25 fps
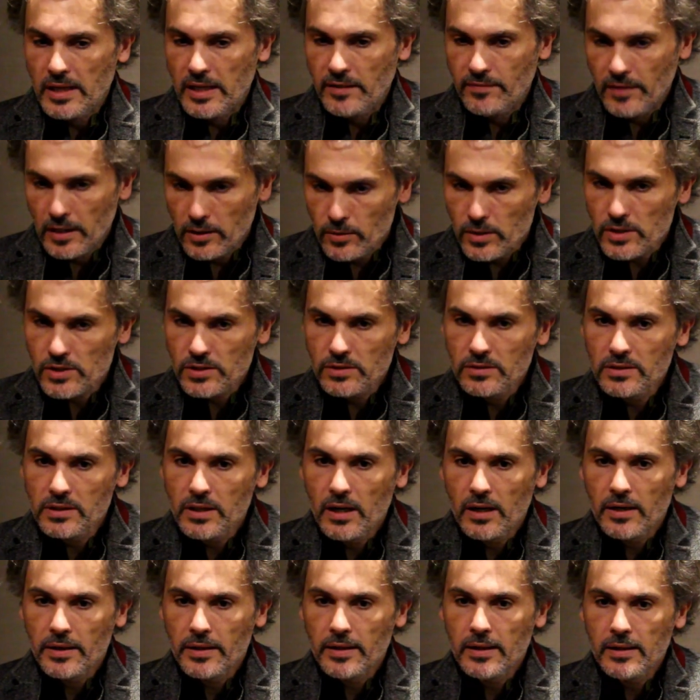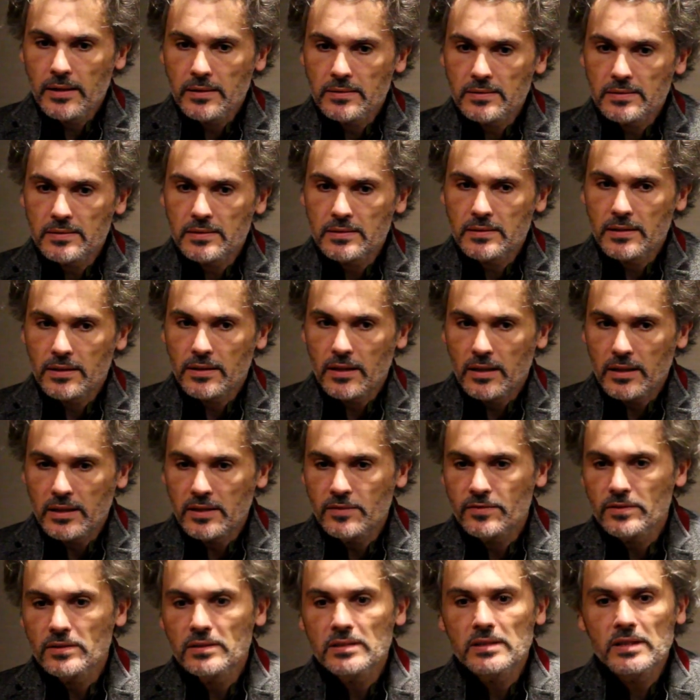evaluation guidelines that are
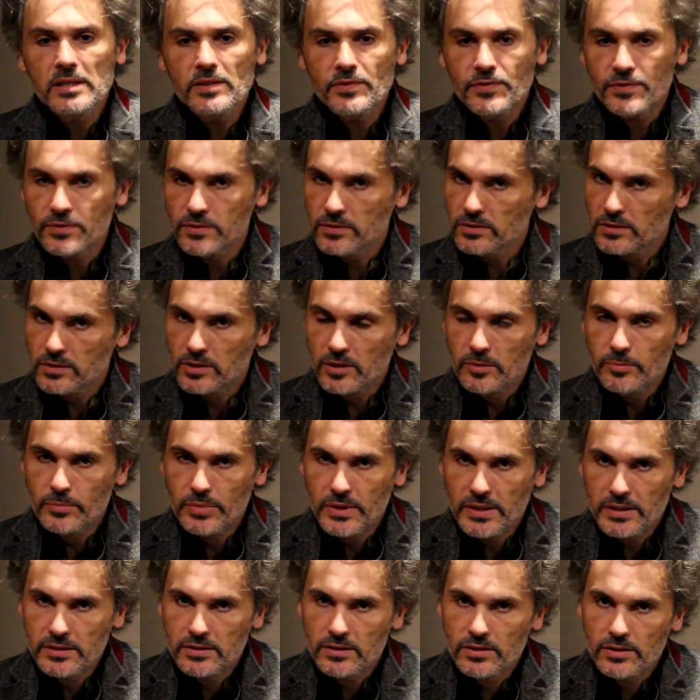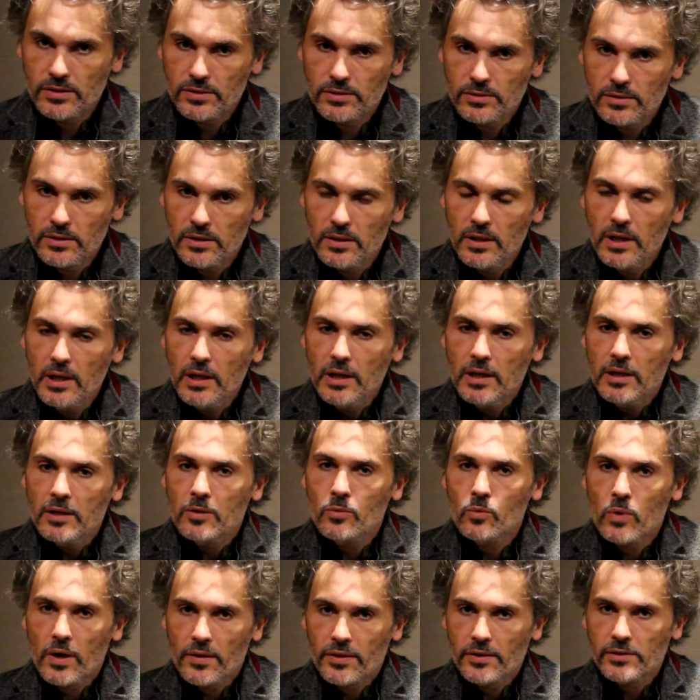even different compared to
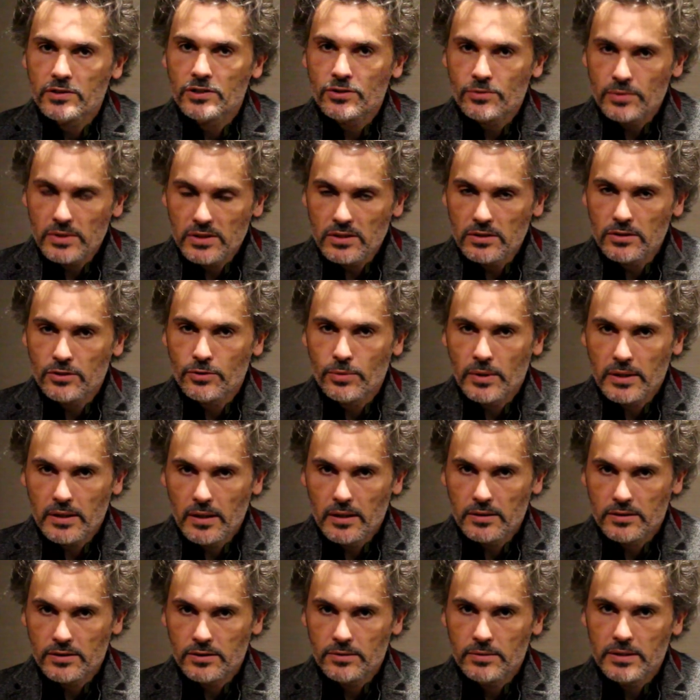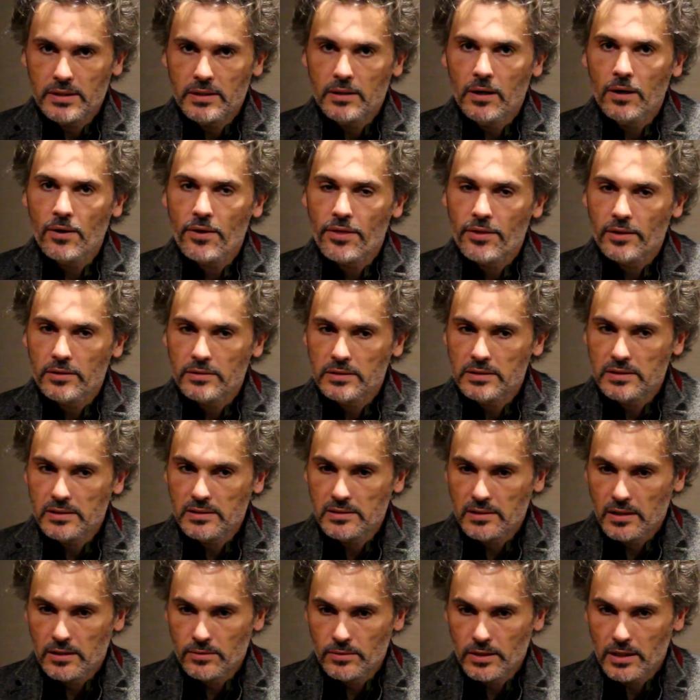what the stringent regulatory
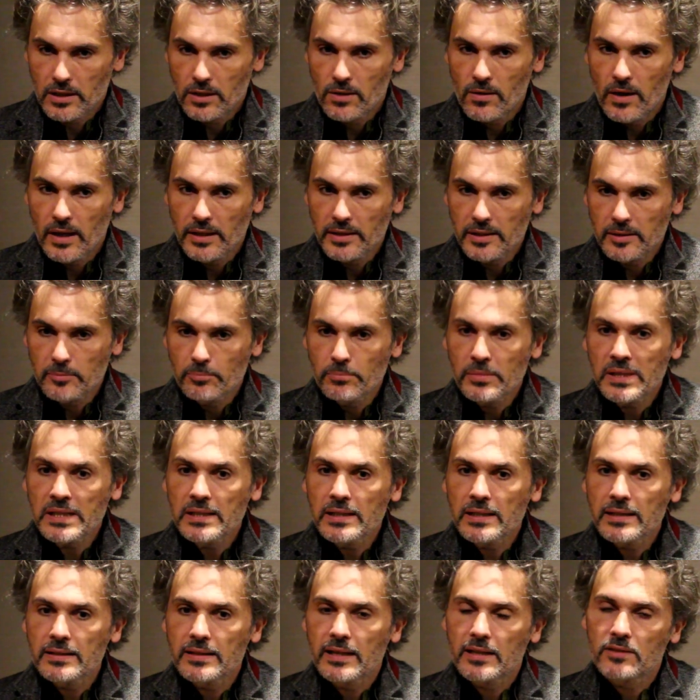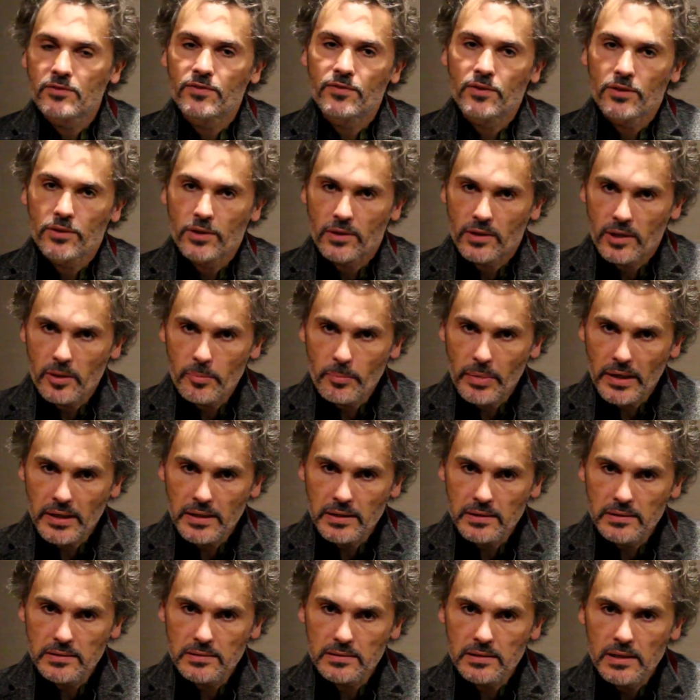authorities are requiring, meaning that for the
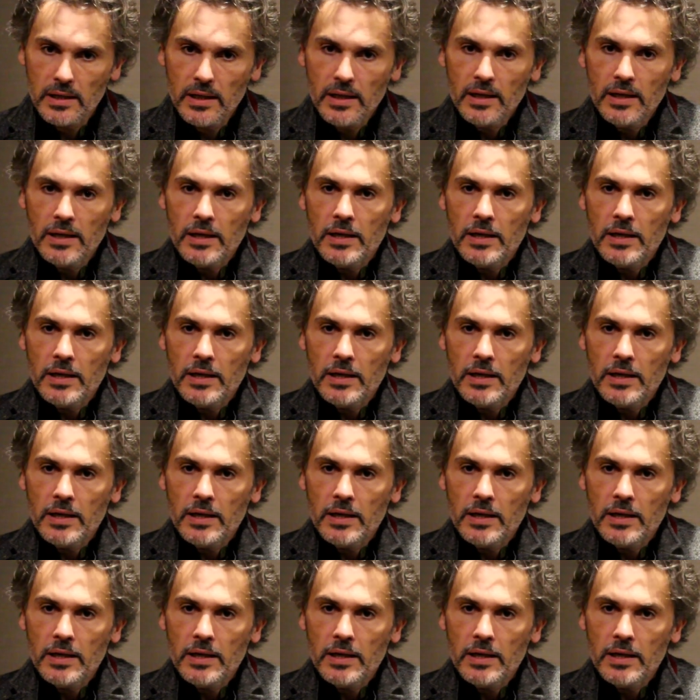companies,